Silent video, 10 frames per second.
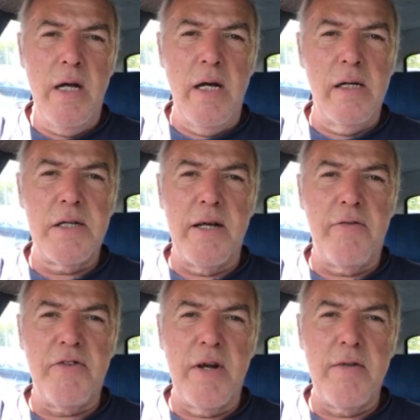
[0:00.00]
and see if
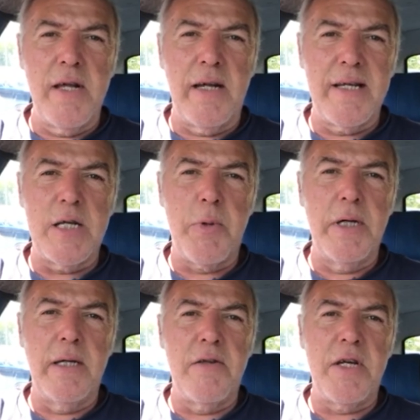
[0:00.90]
there's anything I
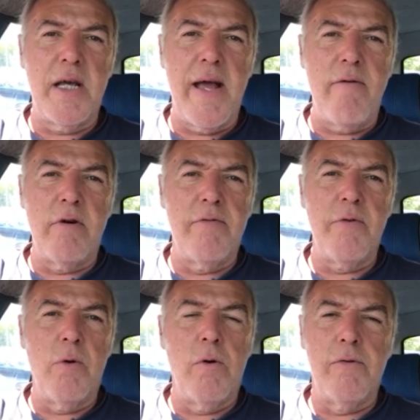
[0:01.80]
desperately need to take care of
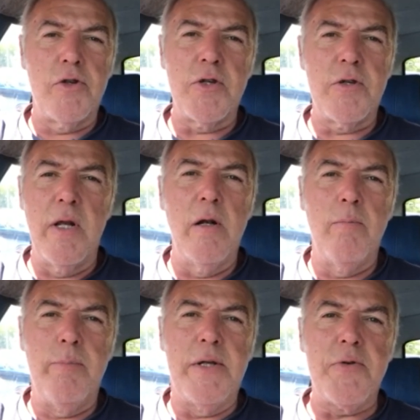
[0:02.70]
or if it's just little
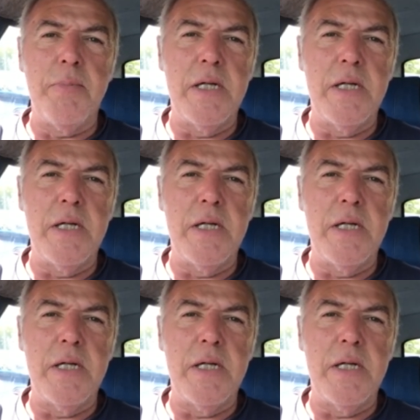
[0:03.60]
bits and